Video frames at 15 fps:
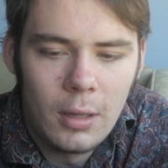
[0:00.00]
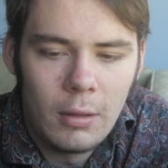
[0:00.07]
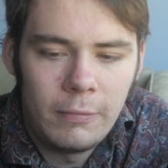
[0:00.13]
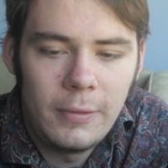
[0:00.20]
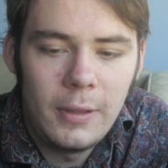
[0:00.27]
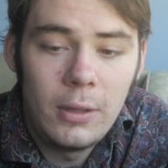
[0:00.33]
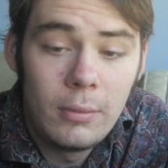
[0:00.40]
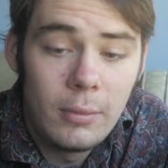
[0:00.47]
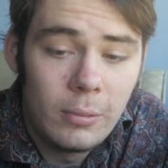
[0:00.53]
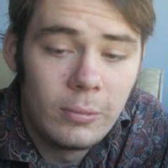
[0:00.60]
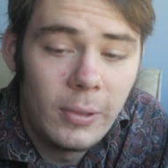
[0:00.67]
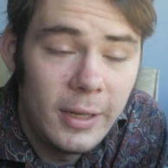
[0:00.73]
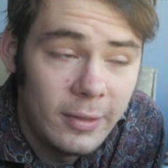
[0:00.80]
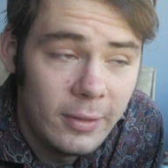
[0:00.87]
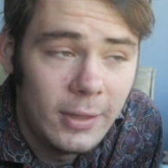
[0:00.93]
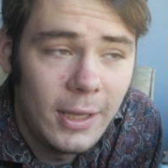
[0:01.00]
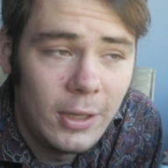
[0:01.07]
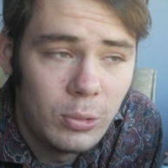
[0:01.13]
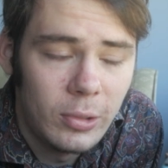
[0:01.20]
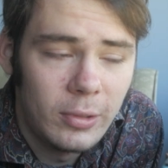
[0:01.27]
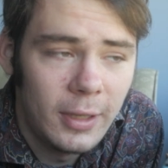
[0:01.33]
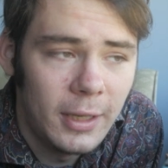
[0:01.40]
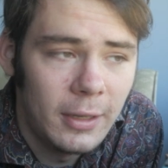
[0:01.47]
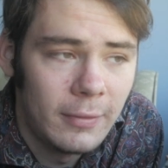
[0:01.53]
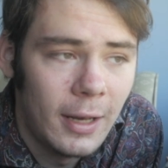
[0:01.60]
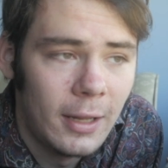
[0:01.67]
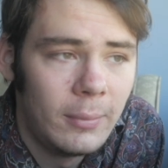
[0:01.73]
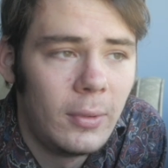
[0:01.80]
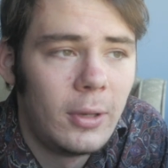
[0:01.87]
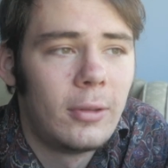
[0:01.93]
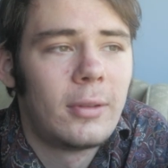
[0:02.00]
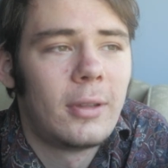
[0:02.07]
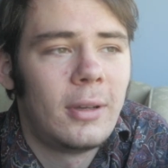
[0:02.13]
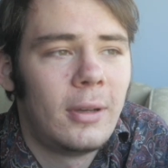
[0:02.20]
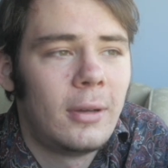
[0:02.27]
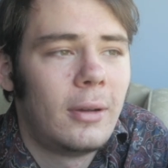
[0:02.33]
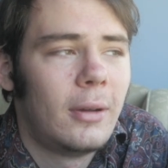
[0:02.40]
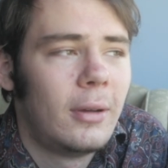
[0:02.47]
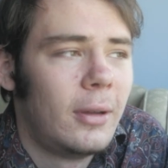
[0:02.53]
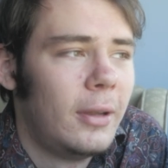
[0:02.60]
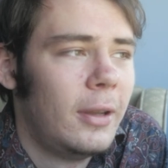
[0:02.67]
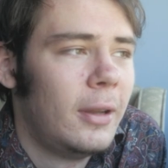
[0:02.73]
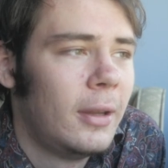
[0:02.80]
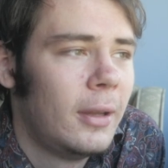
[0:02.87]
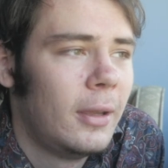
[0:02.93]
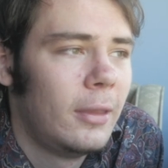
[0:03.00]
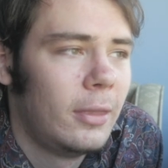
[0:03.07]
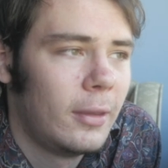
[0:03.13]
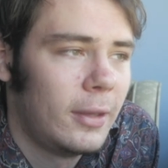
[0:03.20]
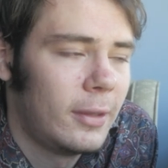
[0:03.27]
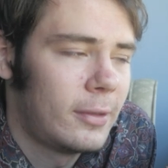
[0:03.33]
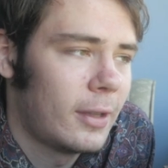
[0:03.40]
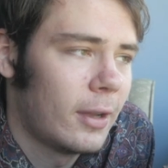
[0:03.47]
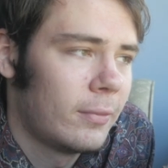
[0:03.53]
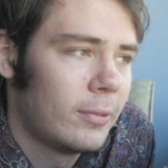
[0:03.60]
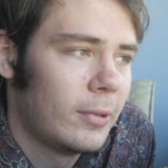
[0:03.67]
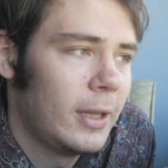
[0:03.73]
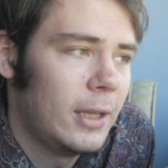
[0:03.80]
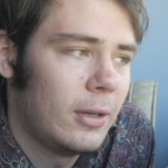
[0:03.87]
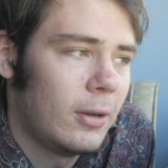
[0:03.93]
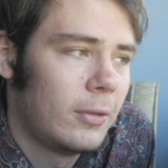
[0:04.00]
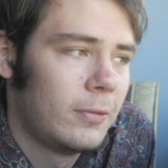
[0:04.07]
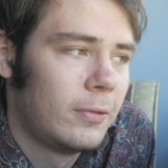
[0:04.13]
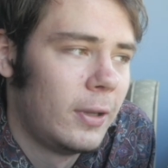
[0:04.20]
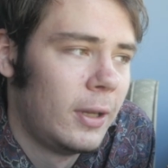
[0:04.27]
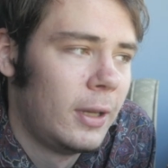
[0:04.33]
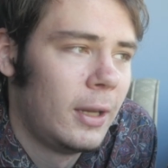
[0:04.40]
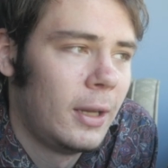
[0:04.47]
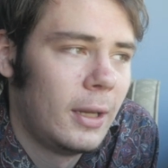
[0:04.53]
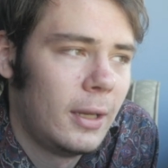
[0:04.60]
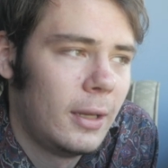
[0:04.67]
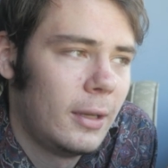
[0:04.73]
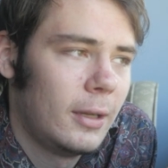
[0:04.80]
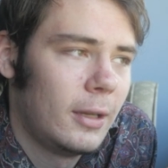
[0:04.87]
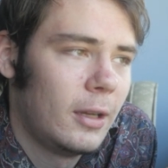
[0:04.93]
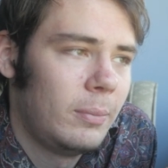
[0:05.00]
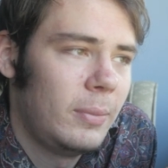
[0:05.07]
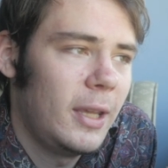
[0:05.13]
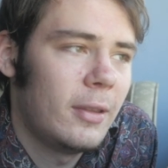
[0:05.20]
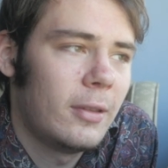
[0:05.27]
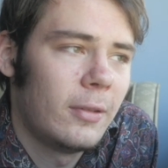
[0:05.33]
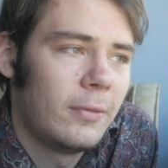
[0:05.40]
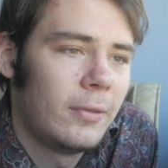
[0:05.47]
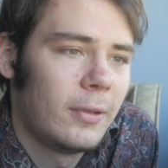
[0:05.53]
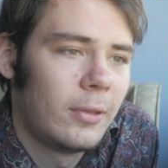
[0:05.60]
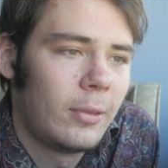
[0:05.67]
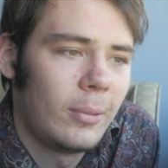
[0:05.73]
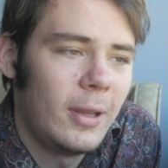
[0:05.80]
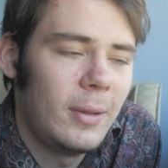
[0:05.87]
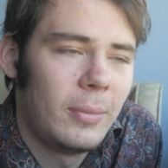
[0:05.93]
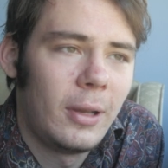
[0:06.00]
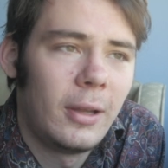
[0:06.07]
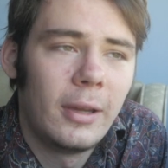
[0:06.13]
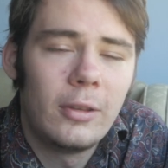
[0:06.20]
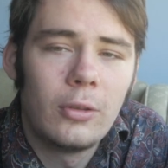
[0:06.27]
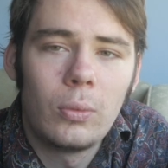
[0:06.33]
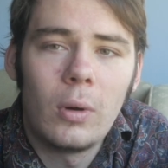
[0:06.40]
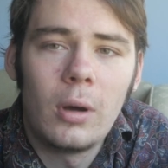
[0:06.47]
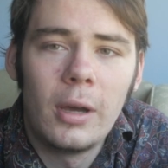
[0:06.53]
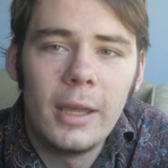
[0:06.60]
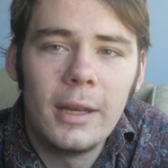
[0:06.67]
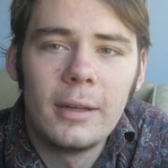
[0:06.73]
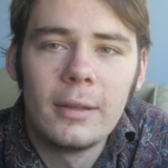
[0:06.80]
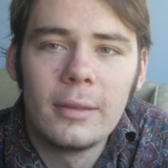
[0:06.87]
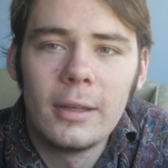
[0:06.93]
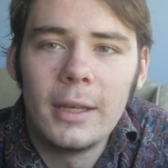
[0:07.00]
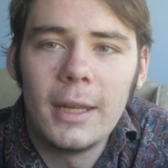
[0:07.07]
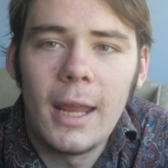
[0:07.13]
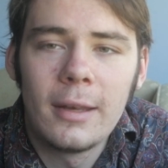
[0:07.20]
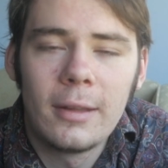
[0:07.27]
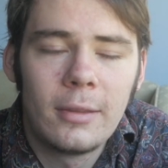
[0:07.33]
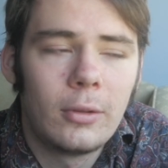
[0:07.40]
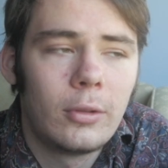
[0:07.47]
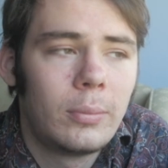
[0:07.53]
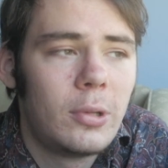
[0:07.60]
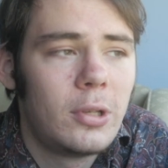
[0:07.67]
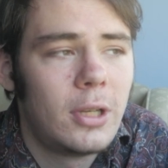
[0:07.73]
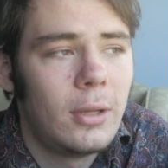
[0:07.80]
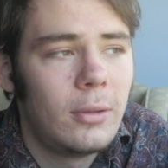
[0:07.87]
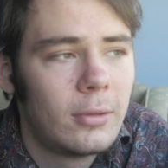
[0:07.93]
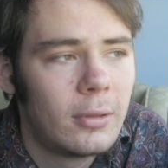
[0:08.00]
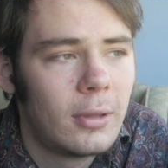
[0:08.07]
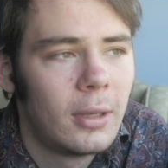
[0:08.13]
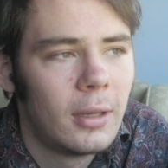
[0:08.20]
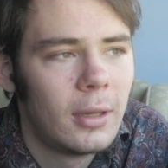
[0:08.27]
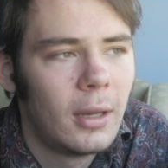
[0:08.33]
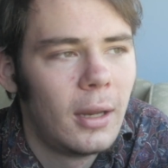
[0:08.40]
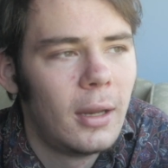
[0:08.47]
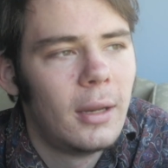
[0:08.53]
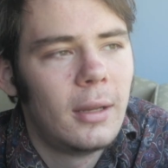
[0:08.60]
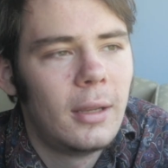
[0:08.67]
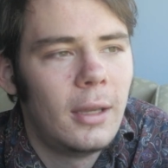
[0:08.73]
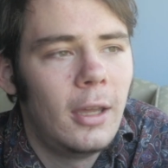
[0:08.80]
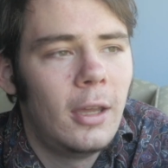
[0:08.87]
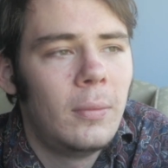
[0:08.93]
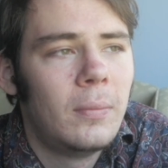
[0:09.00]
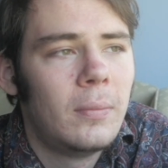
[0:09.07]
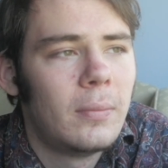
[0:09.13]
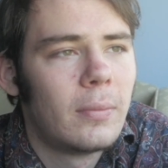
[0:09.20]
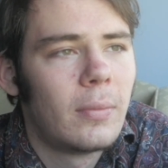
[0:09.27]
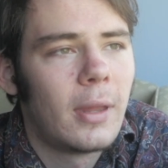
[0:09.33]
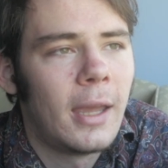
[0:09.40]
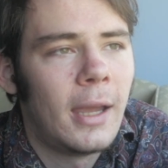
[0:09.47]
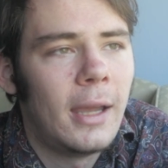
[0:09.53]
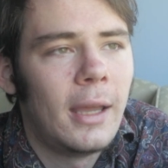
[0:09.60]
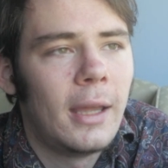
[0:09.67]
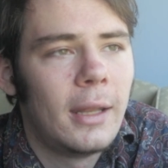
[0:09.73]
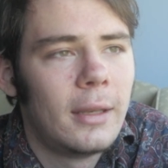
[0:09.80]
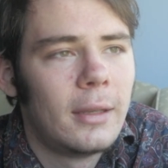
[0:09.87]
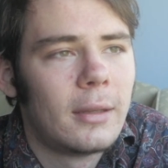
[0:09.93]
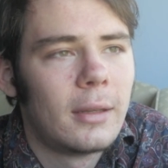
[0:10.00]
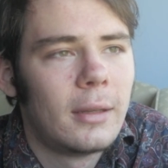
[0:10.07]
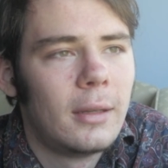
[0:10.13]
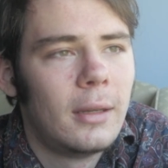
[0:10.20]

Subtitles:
A few recent interesting developments are the discovery of a piece of 3-ply twine that Neanderthals produced, and an